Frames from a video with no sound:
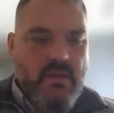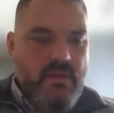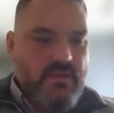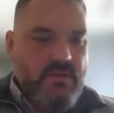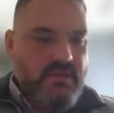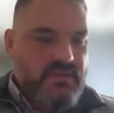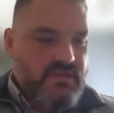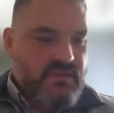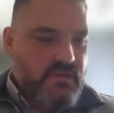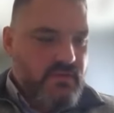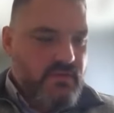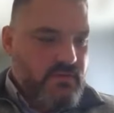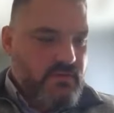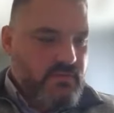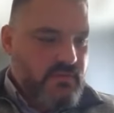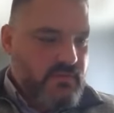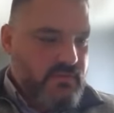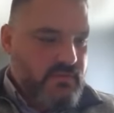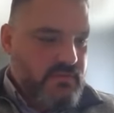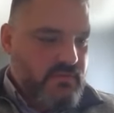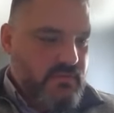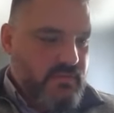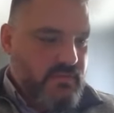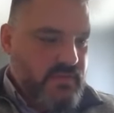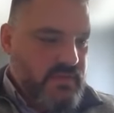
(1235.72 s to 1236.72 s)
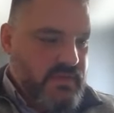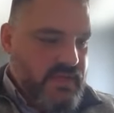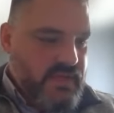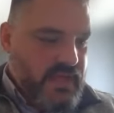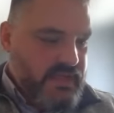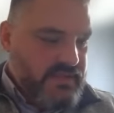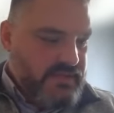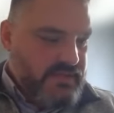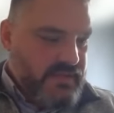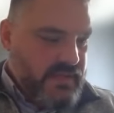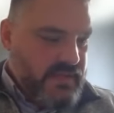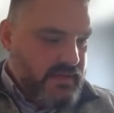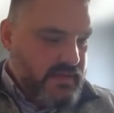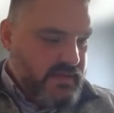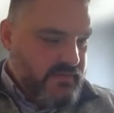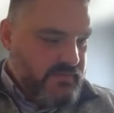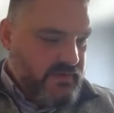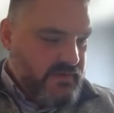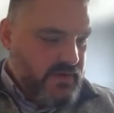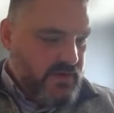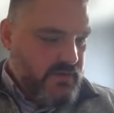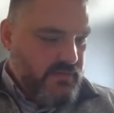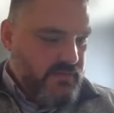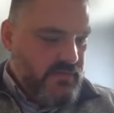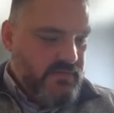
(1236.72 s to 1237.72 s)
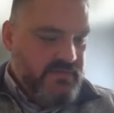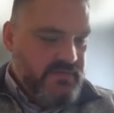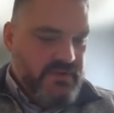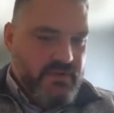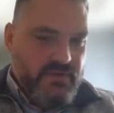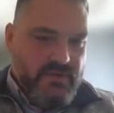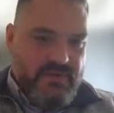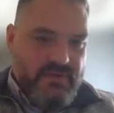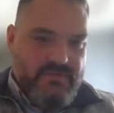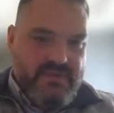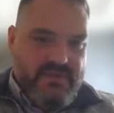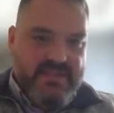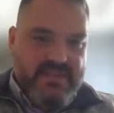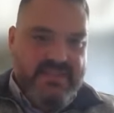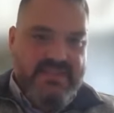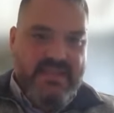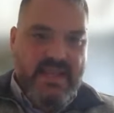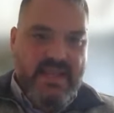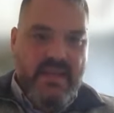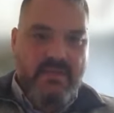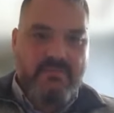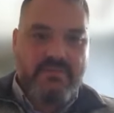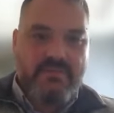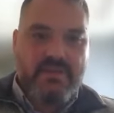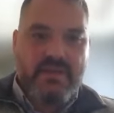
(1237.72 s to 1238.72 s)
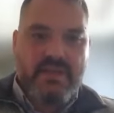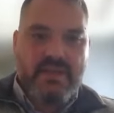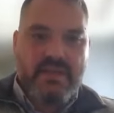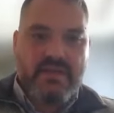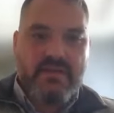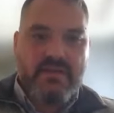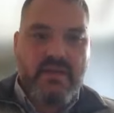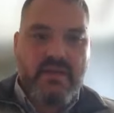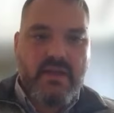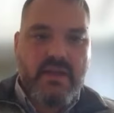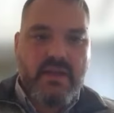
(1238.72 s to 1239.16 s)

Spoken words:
So that's kind of an overview of the sampling.